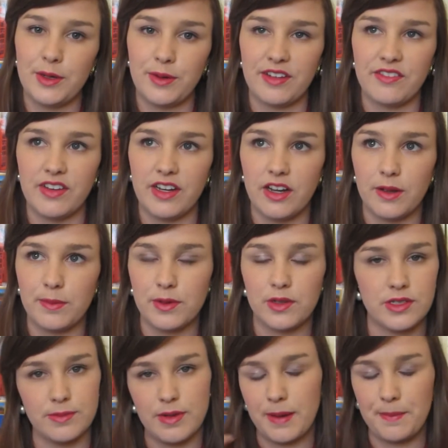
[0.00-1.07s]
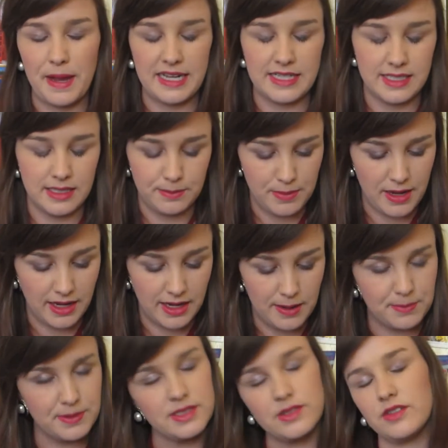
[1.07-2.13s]
quick video because my basic
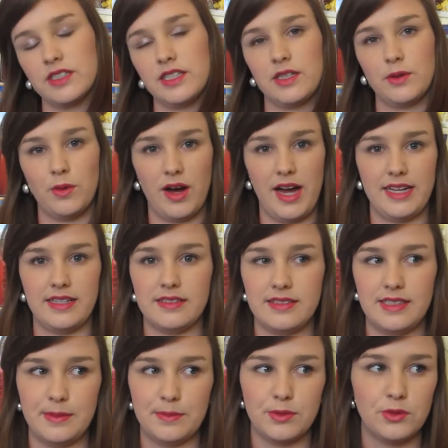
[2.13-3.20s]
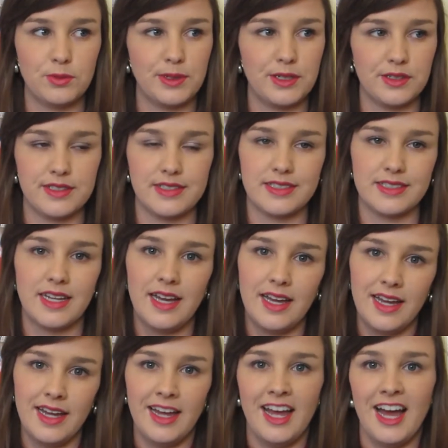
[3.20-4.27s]
makeup is really quite simple because
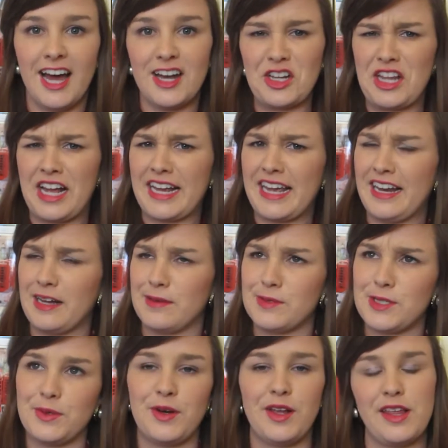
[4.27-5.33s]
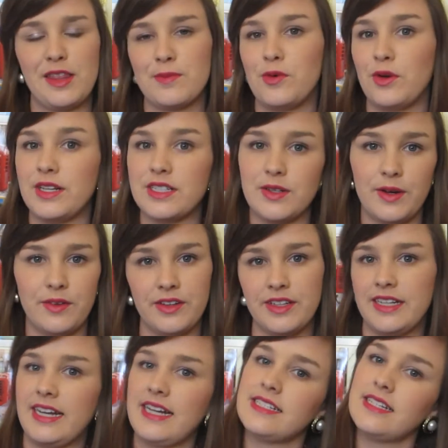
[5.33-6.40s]
I don't like getting up too early in the morning, so I
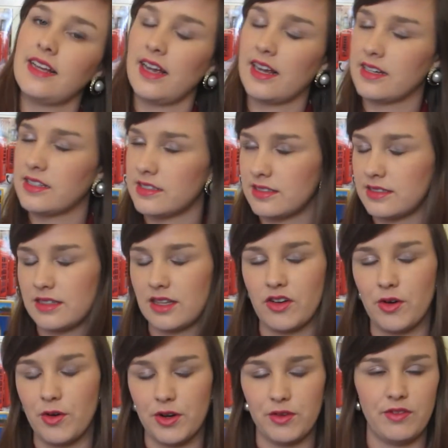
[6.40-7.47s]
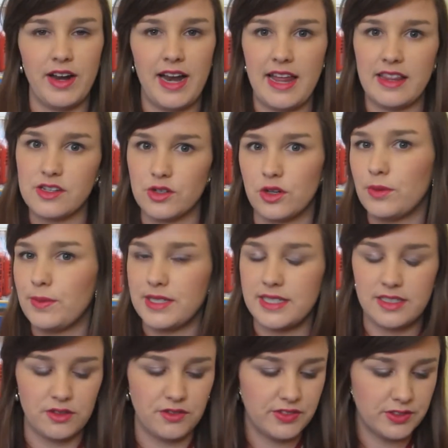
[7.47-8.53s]
really need something I can just throw on and run out the door but
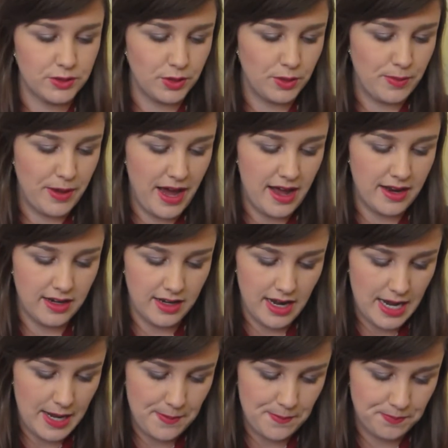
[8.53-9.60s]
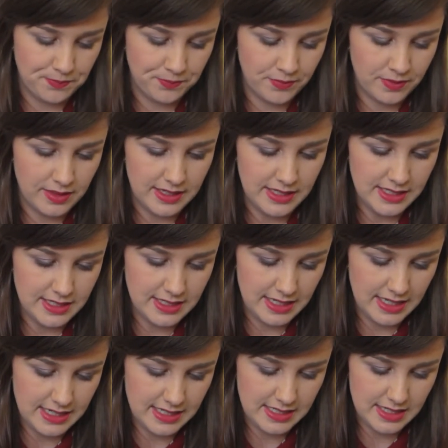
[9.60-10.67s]
still feel good about. This
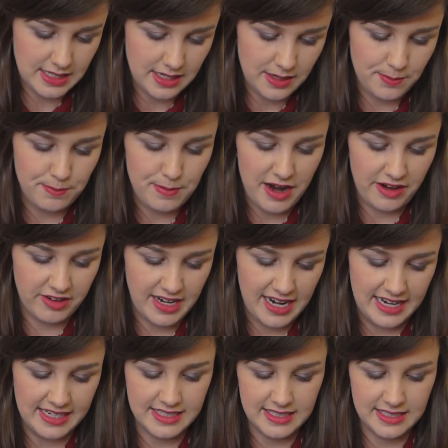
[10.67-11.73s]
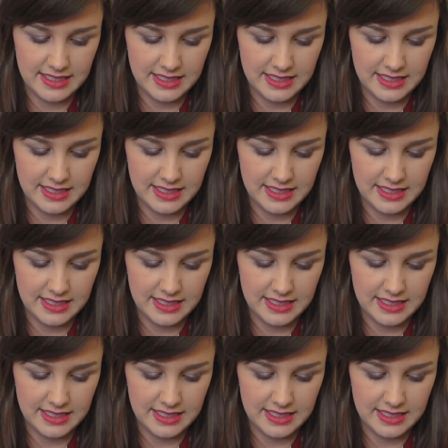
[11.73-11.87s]
is the Maybelline